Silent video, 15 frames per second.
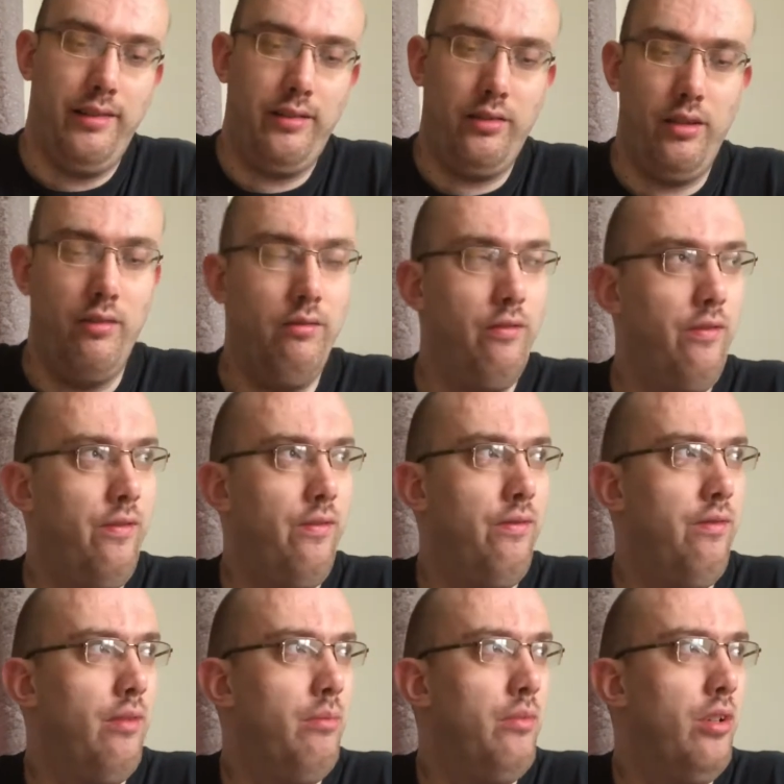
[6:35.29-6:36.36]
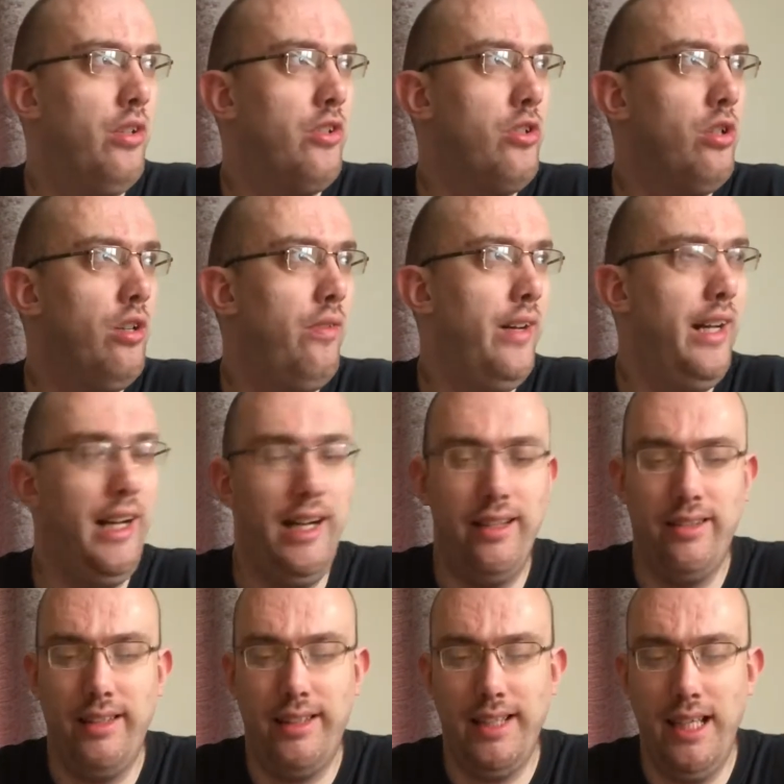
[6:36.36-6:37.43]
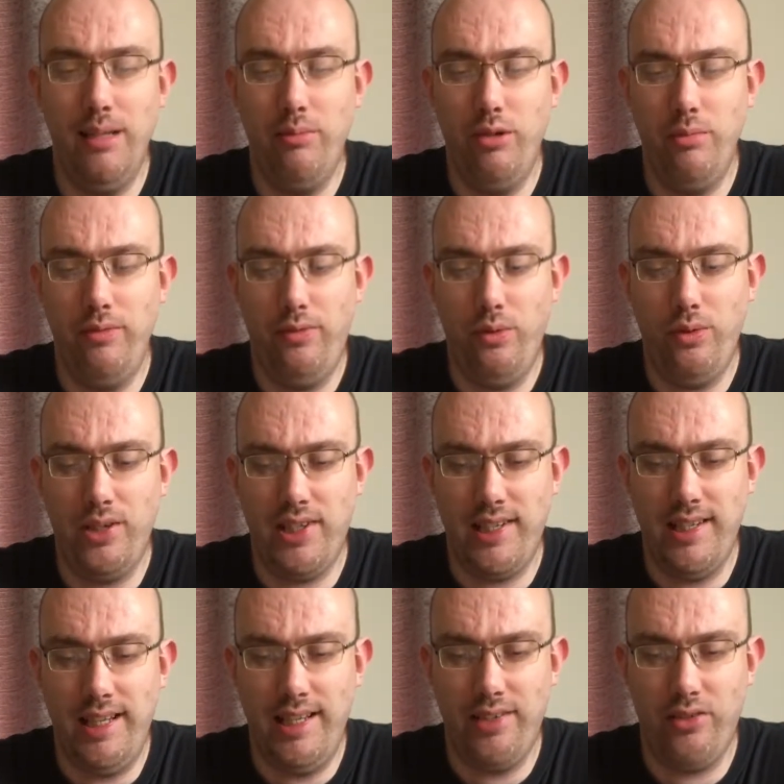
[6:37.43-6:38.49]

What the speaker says: I'm not sure if I had the Game Boy before the SNES,